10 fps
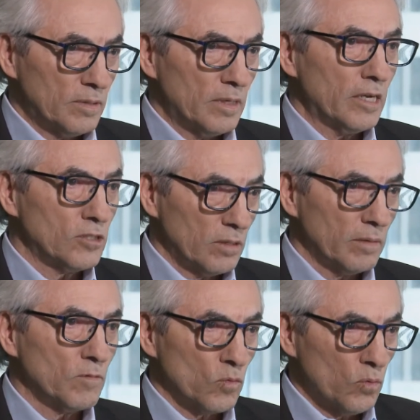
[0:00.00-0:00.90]

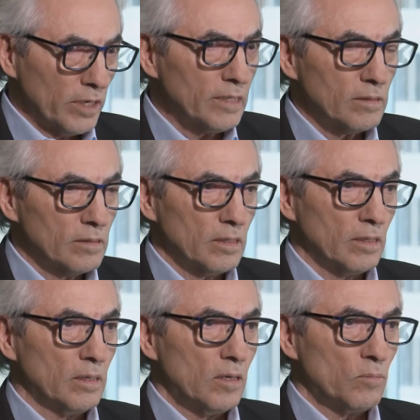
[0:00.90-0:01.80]
actually quite
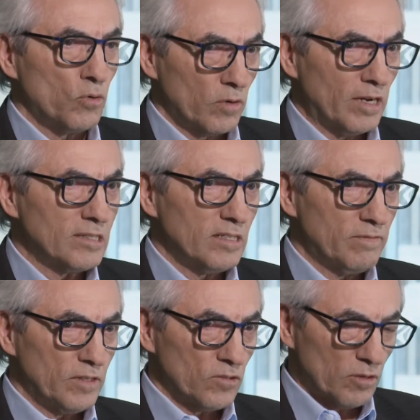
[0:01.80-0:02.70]
uh,
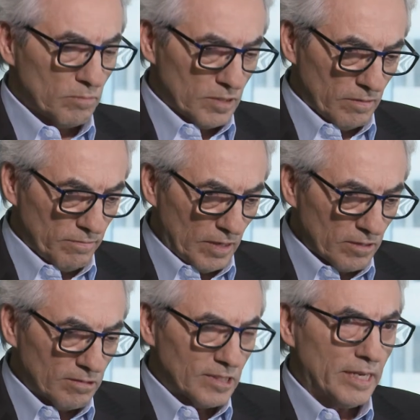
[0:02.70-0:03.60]
progressive in terms of
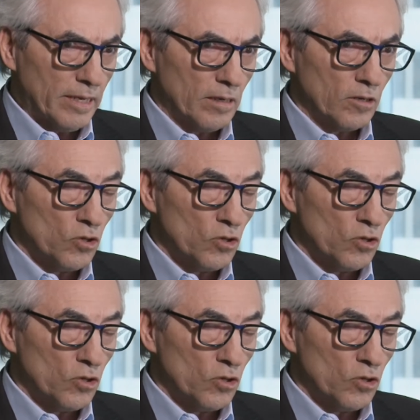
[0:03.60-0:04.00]
understanding,